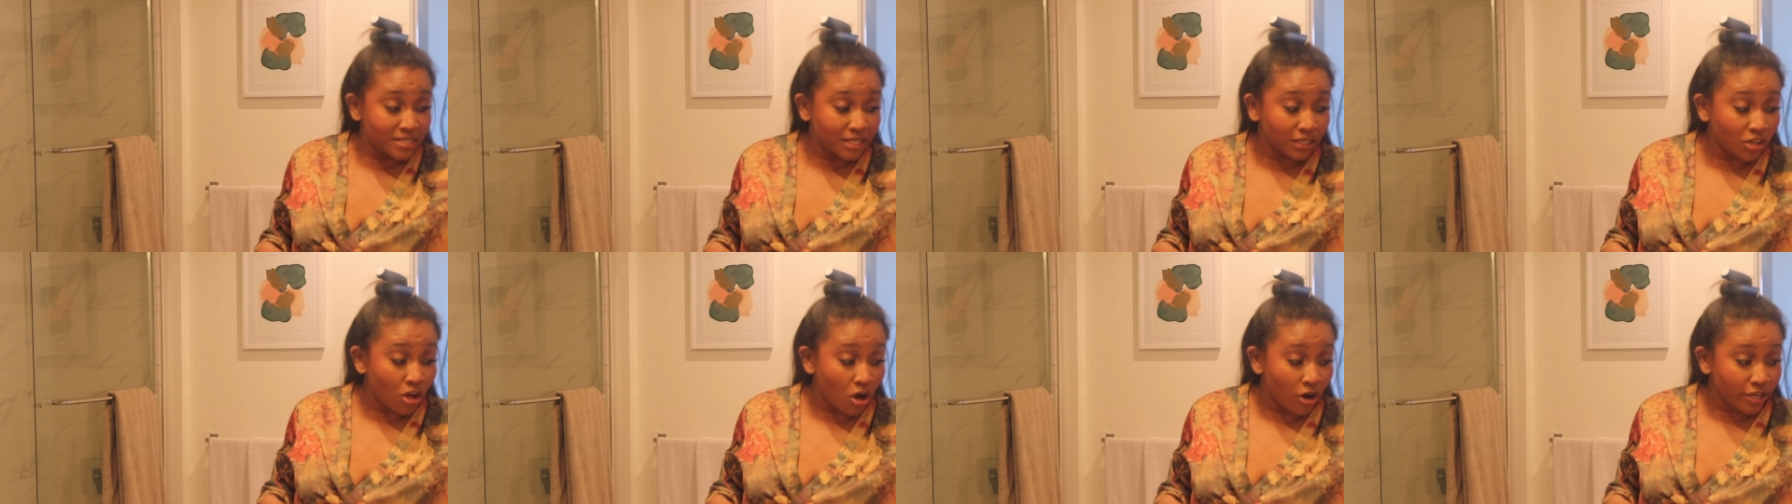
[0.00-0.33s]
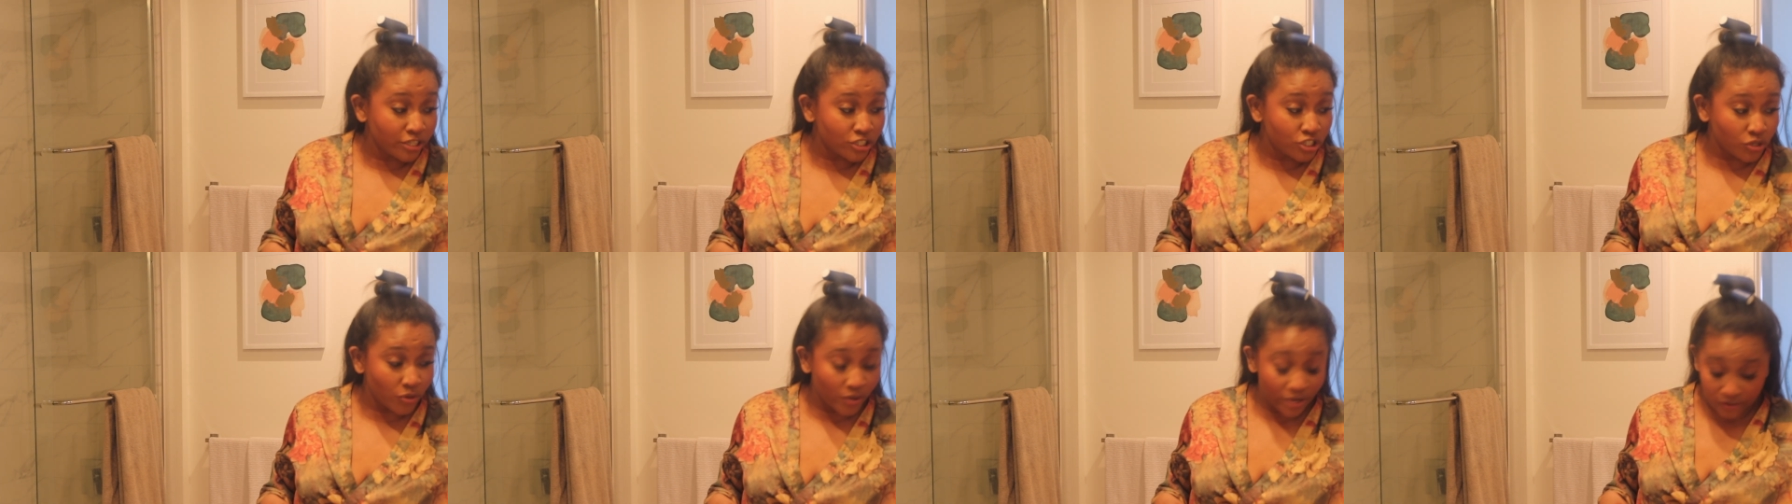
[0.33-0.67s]
the long
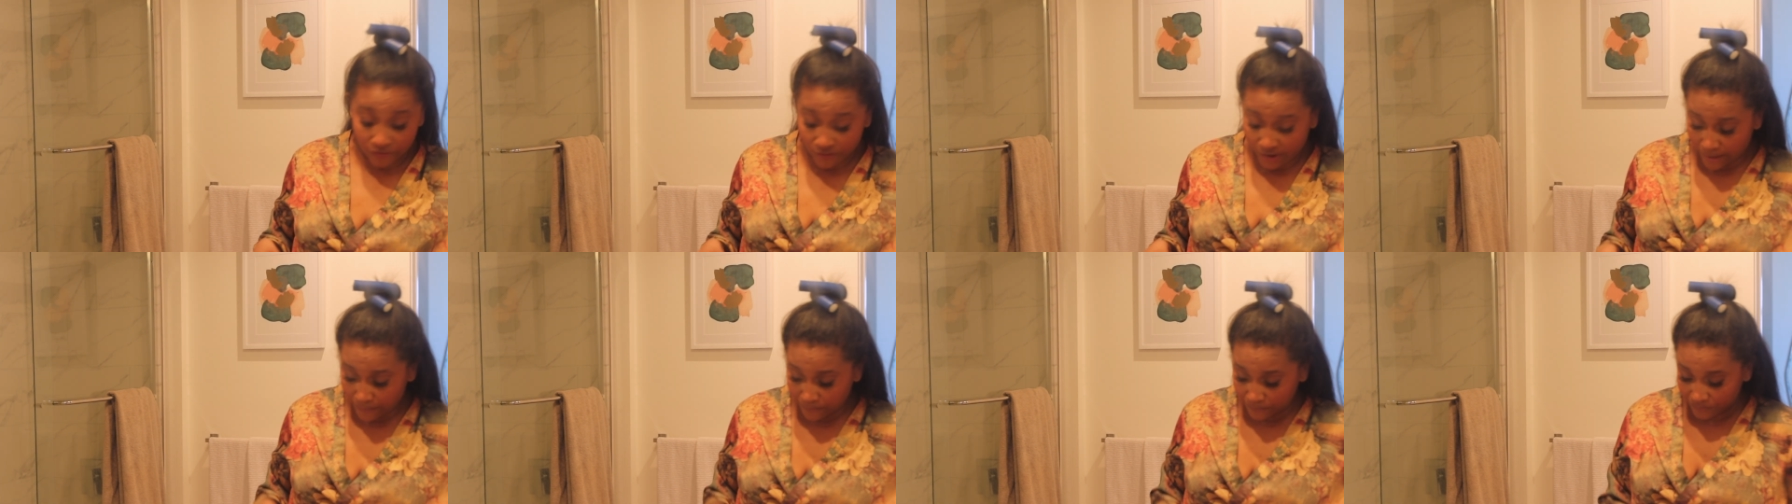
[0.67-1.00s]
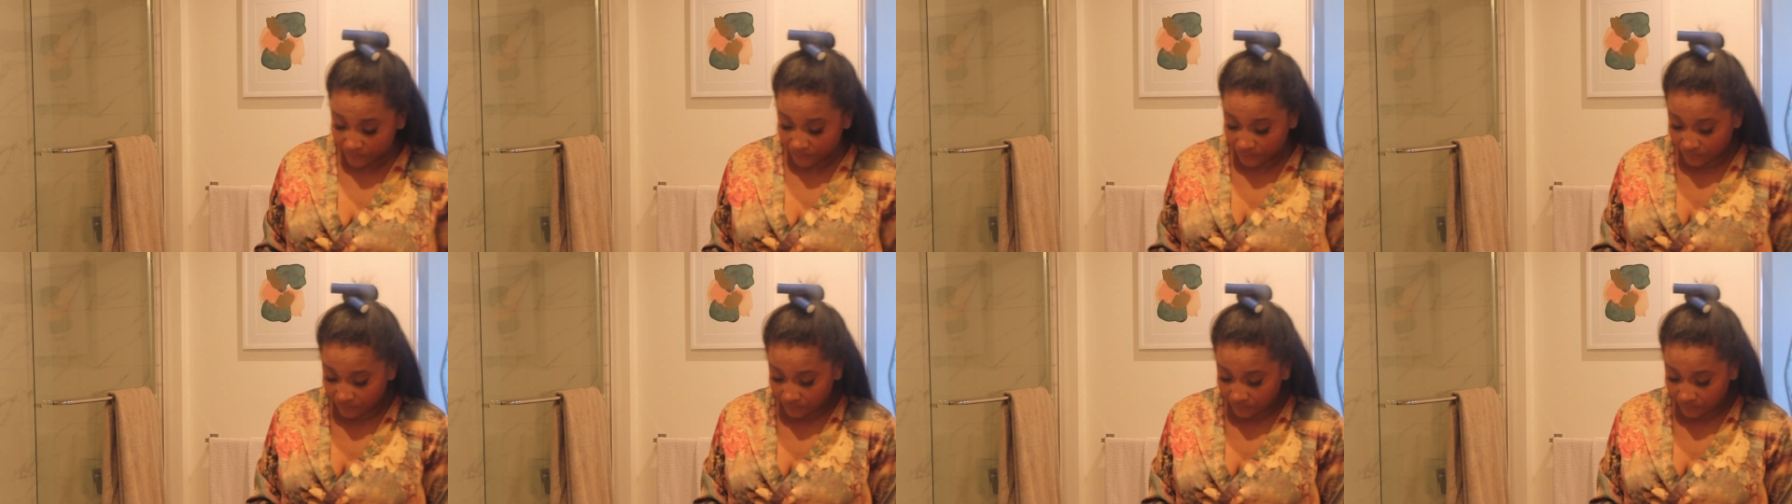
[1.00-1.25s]
short of it.